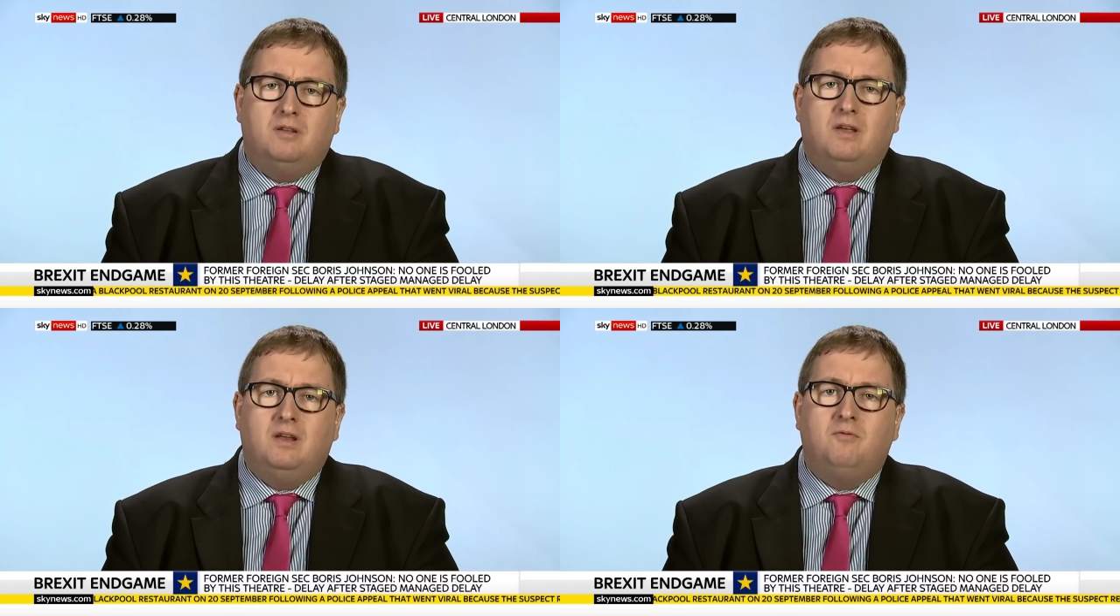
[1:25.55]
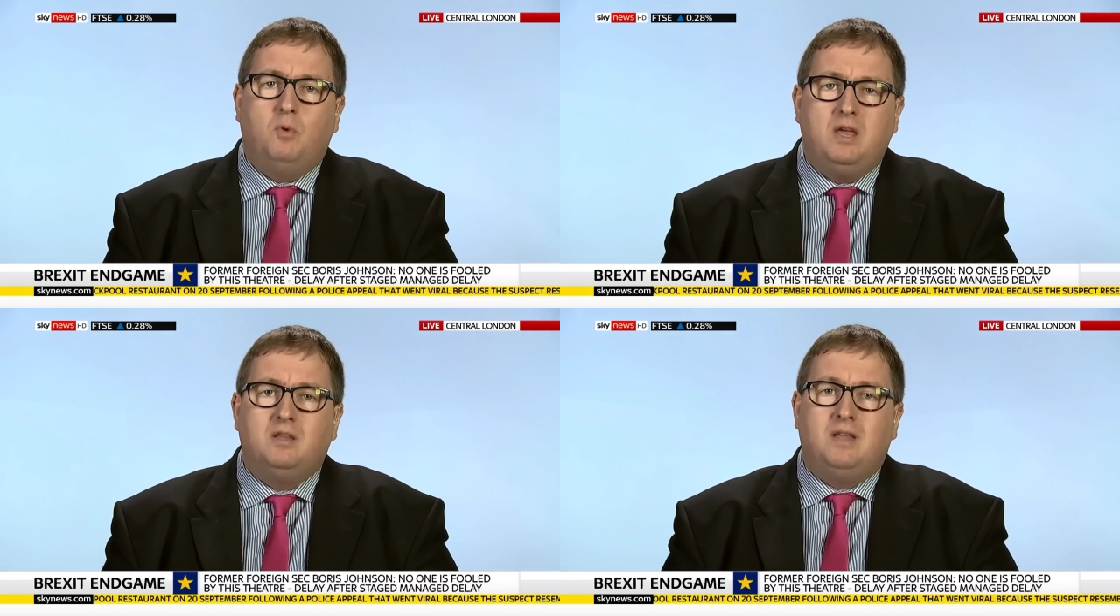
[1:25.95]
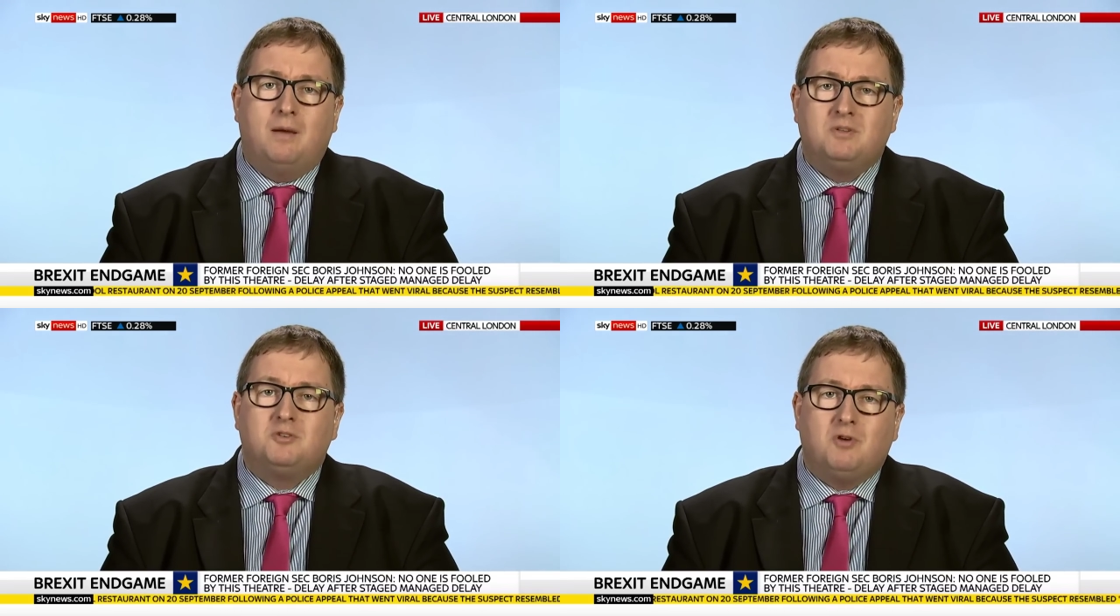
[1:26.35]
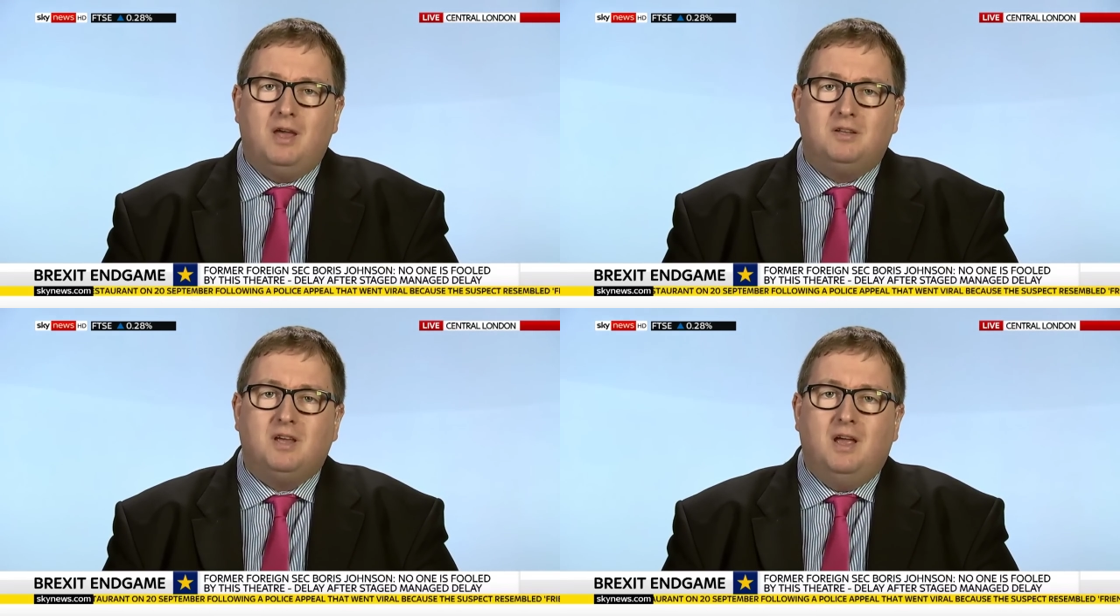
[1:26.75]
If, and if we can
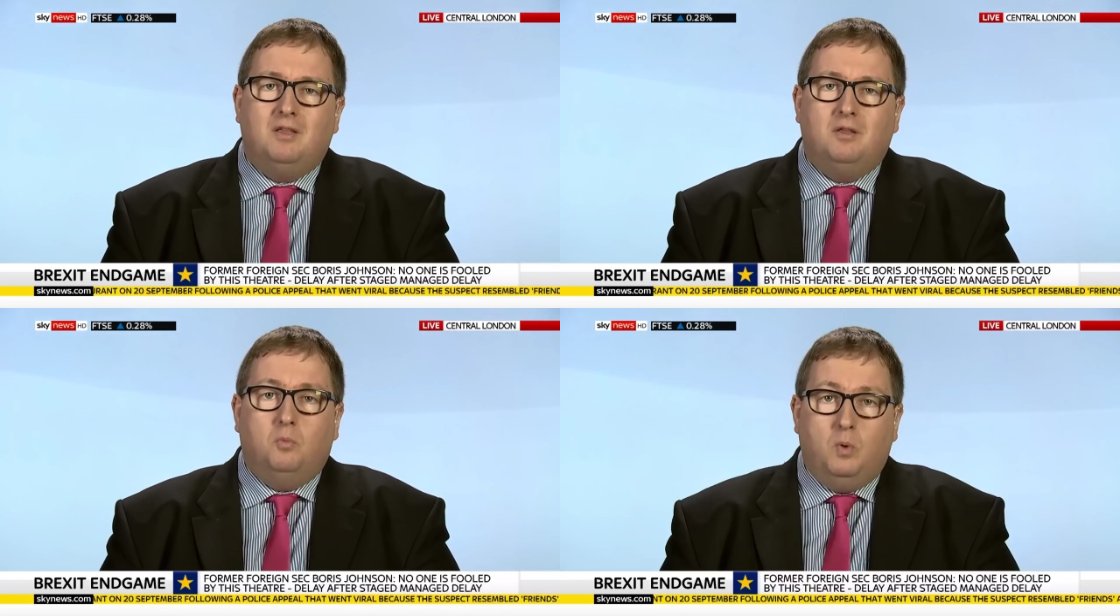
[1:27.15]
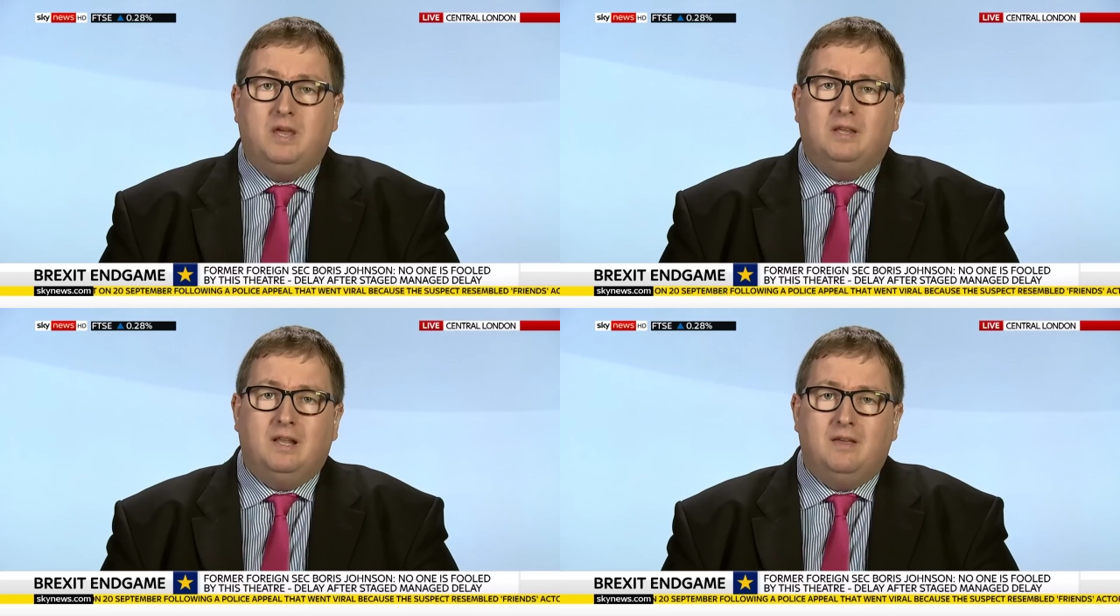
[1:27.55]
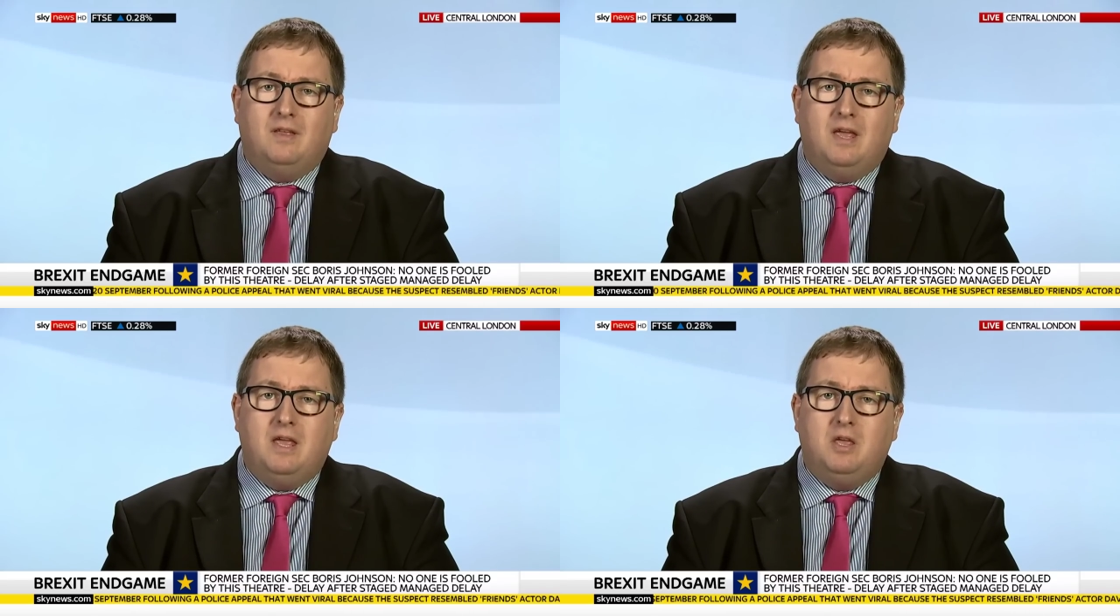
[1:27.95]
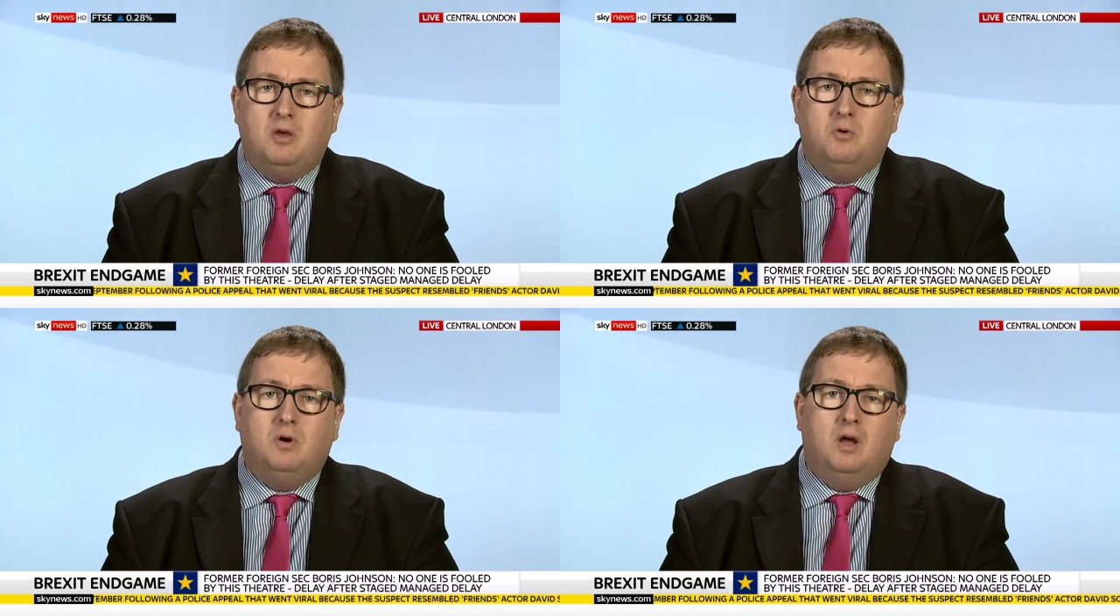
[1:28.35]
demonstrate that we can leave the
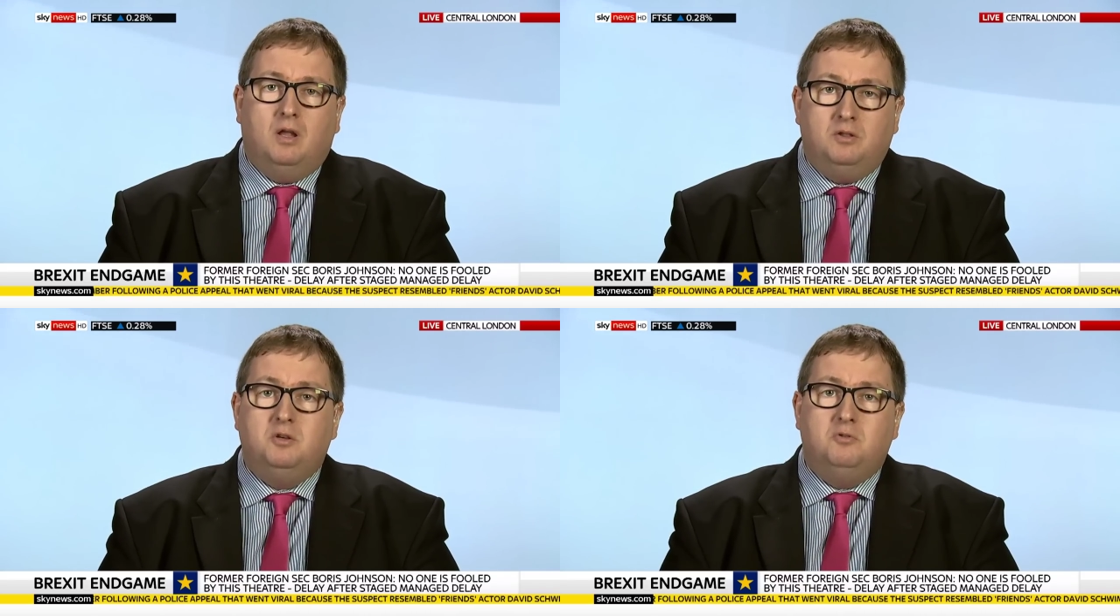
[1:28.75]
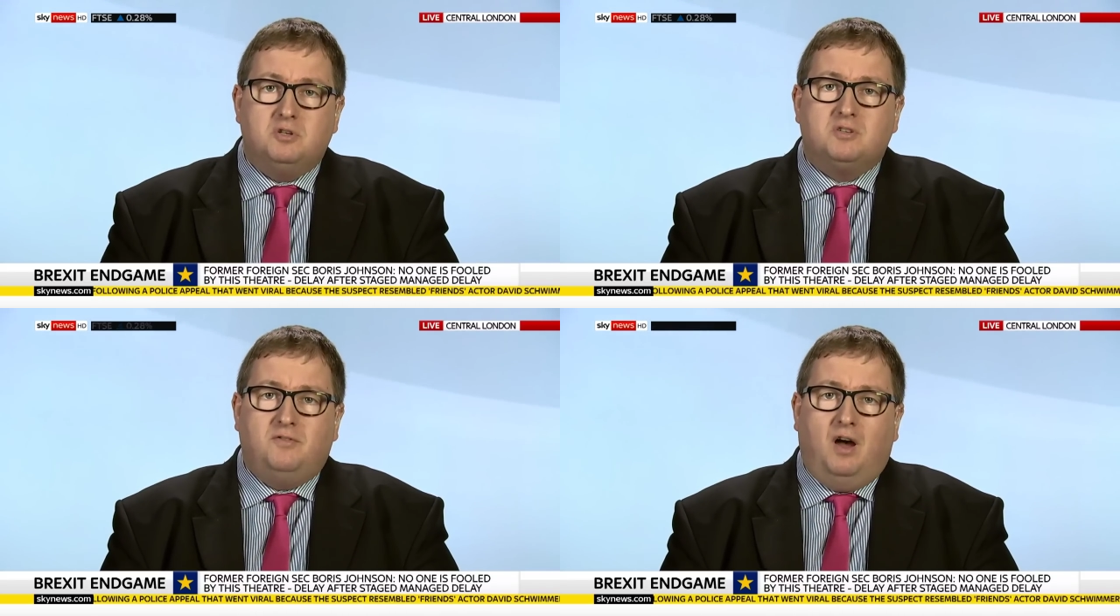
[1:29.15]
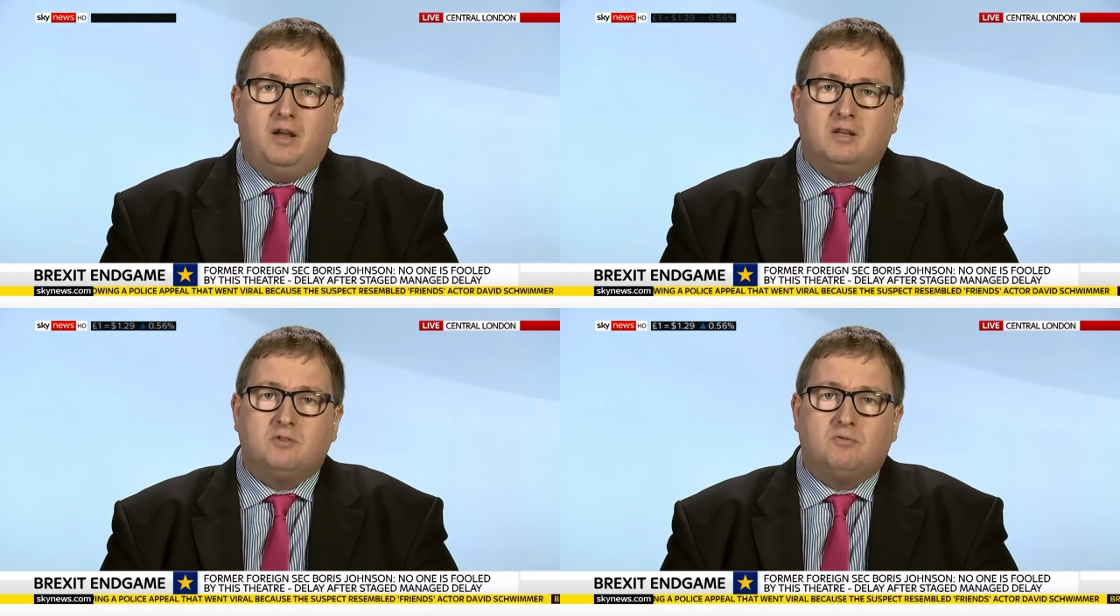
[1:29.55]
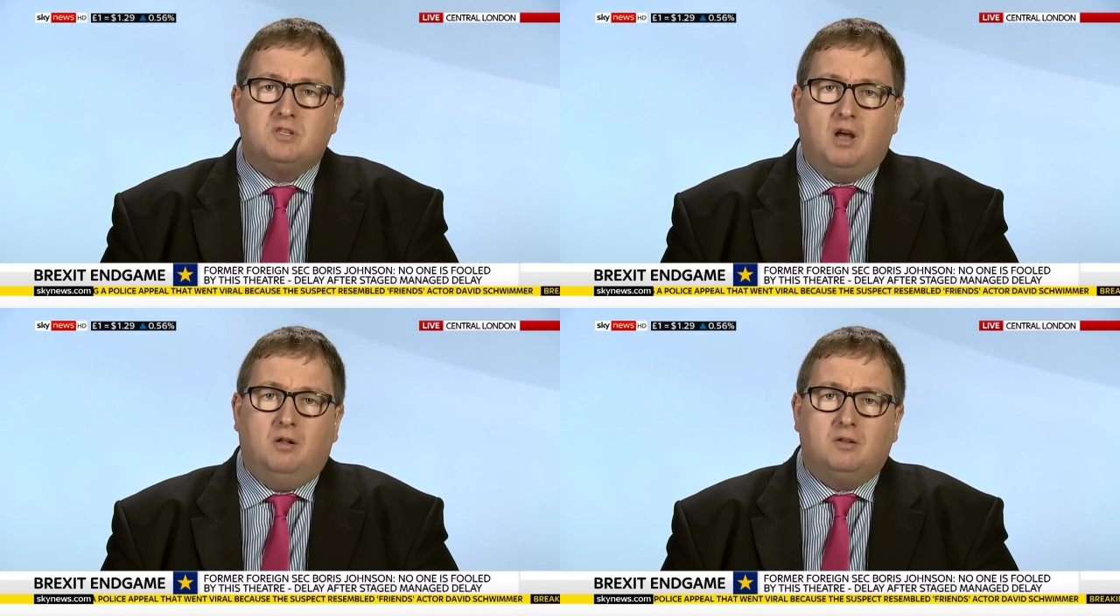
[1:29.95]
EU and do just fine as a
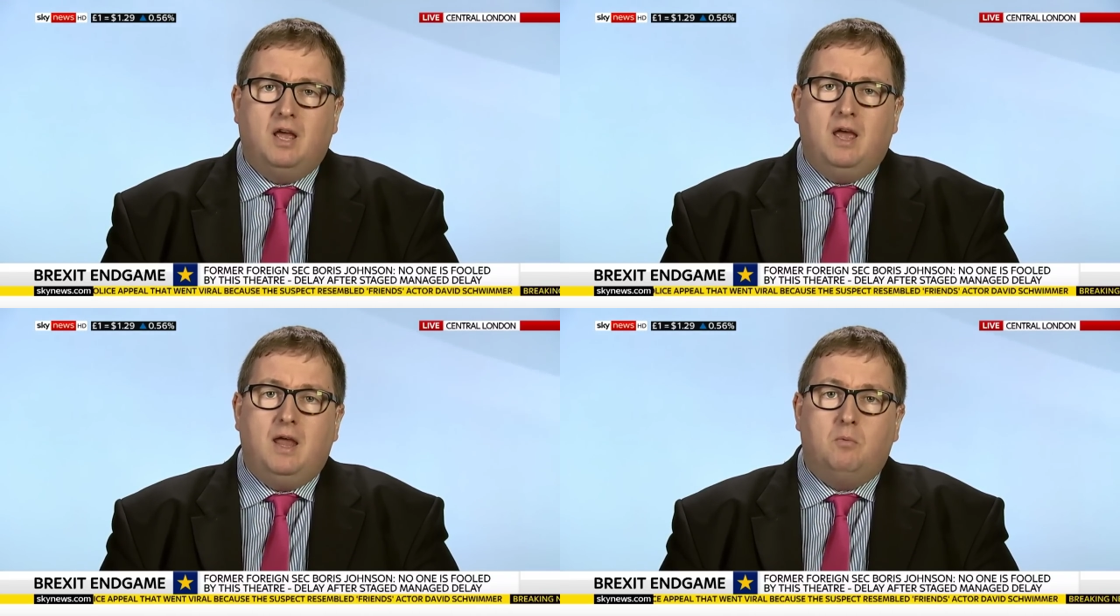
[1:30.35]
result,